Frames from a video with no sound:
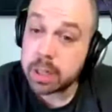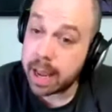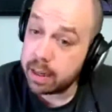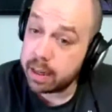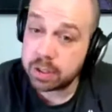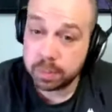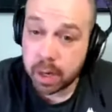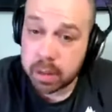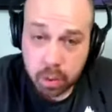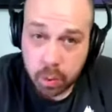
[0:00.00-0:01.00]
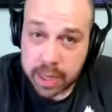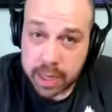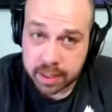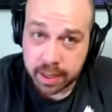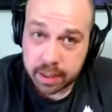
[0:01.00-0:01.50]
of work, and if tomorrow
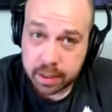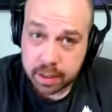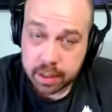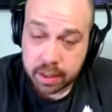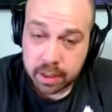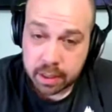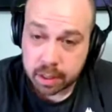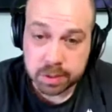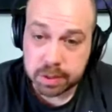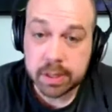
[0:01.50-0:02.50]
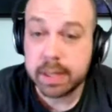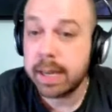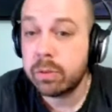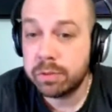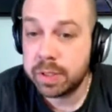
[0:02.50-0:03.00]
Wednesday comes around
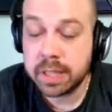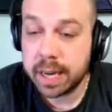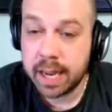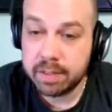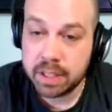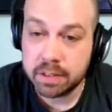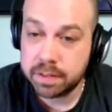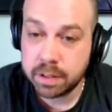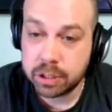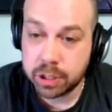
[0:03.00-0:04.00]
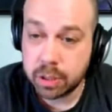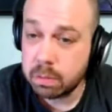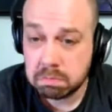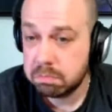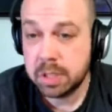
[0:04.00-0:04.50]
and I don't feel like I have enough for a
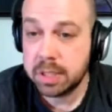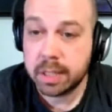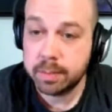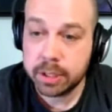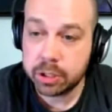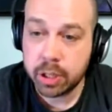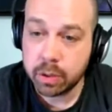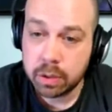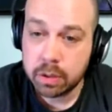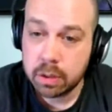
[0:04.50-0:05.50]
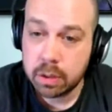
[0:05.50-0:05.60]
show, there's not going to be a show.